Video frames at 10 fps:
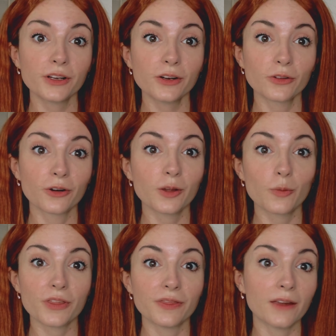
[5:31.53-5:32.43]
your learning
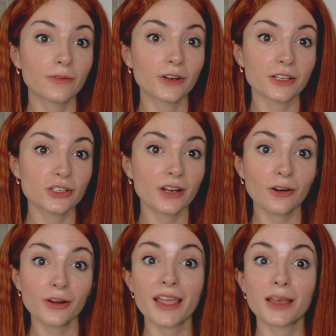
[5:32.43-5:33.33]
with Naver
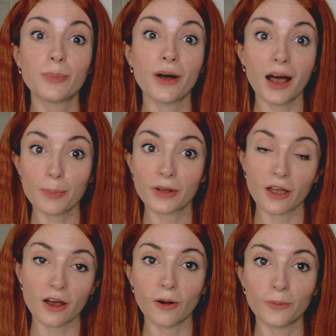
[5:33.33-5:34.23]
Dictionary and
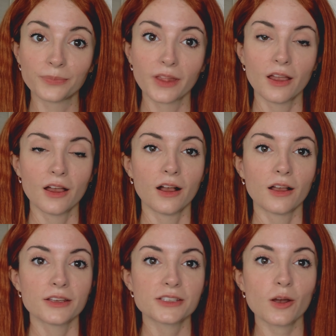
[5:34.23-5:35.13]
Papago.
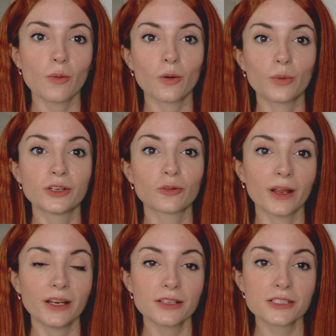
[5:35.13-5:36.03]
So when you're
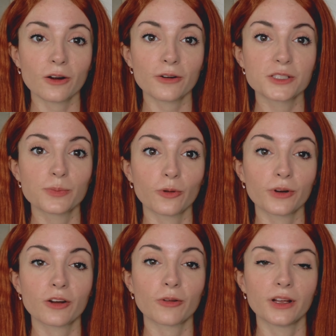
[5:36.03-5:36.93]
ready to start
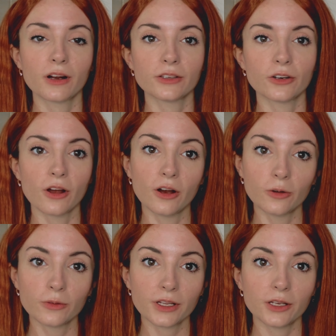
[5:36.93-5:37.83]
exploring Korean on your
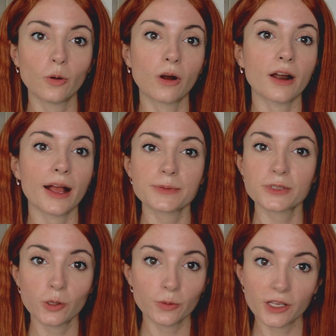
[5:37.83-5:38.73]
own, you are
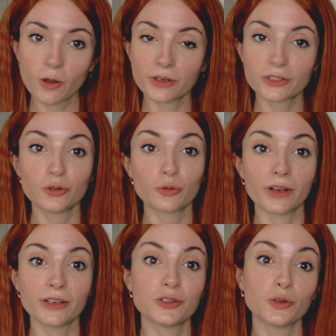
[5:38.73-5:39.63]
absolutely going to
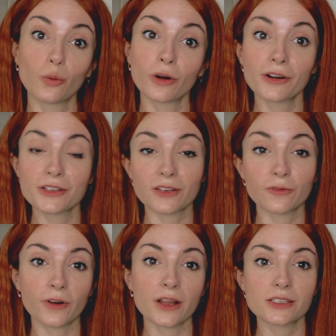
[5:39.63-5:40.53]
run into words and
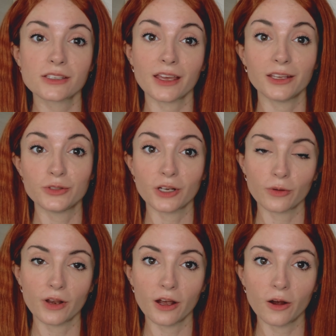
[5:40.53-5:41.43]
phrases that you don't
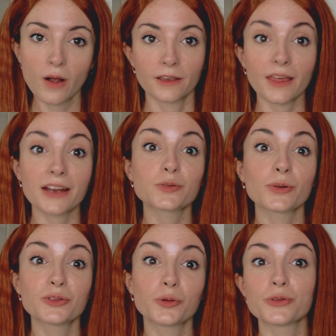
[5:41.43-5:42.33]
know. That is
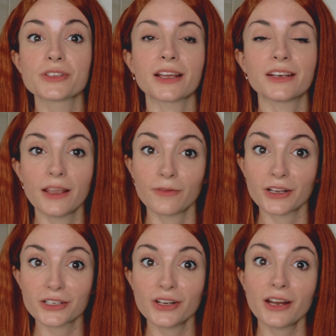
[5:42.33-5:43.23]
where tools like Naver
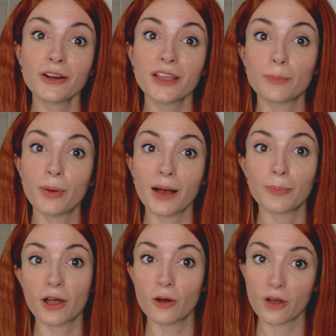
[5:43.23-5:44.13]
Dictionary and
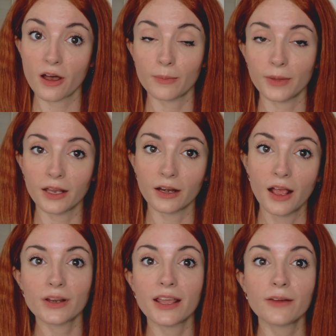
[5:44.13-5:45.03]
Papago come in.
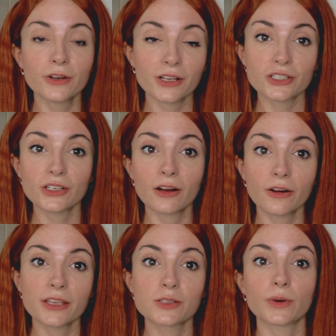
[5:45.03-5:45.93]
Naver
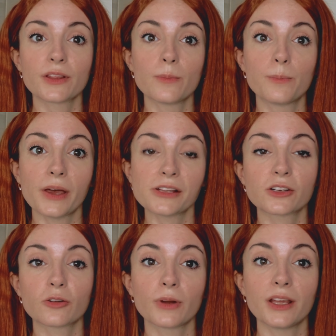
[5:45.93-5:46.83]
Dictionary is one of the best
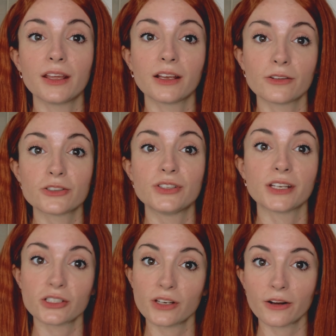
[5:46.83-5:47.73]
Korean English
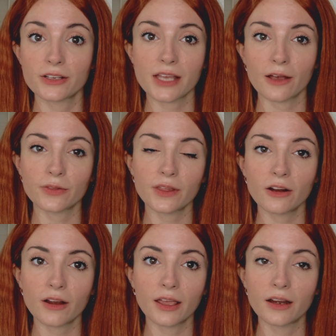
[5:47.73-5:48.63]
dictionaries out
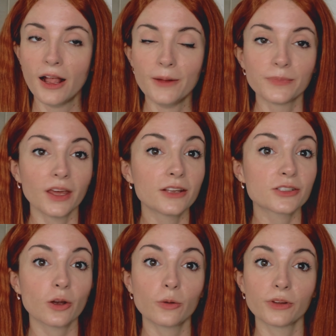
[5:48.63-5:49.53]
there, and it is
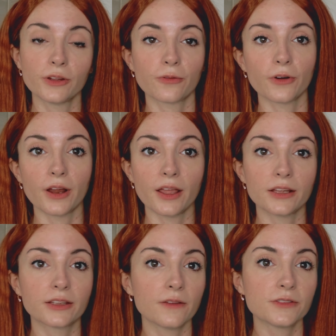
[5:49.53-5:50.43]
totally free.
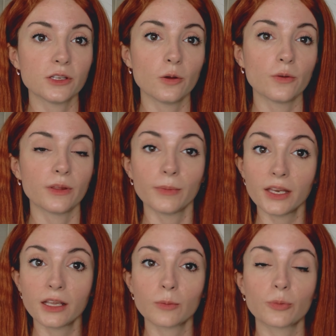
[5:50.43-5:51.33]
It gives you the
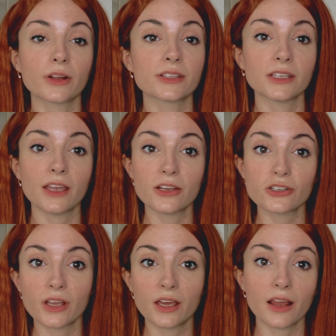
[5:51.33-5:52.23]
meaning,
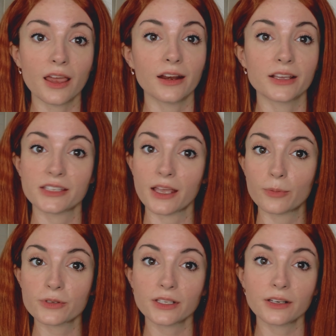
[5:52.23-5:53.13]
pronunciation, and
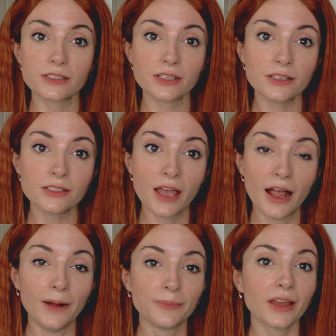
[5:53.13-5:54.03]
example sentences,
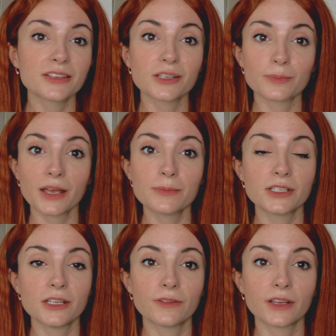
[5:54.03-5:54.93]
and sometimes it
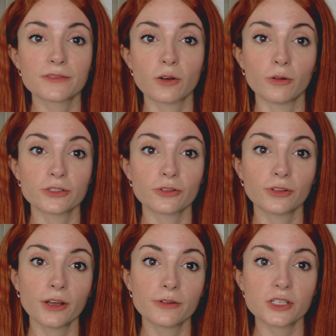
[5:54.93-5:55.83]
even gives cultural
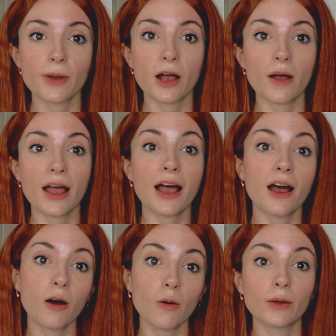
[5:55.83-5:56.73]
notes about
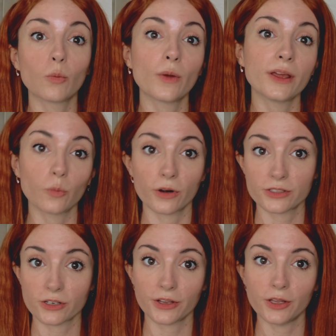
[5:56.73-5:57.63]
how and when
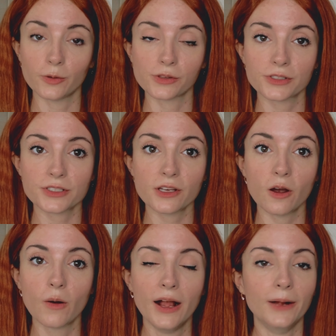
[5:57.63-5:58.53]
words are used.
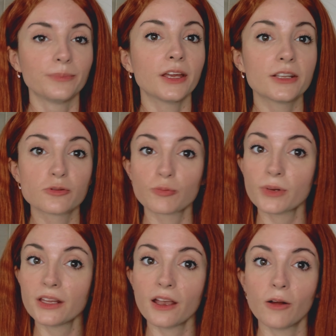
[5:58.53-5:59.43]
So it is
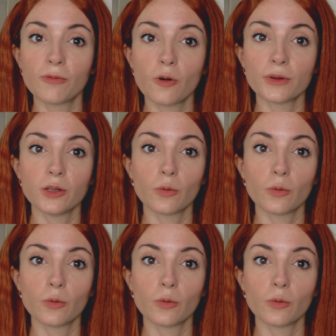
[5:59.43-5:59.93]
really helpful when you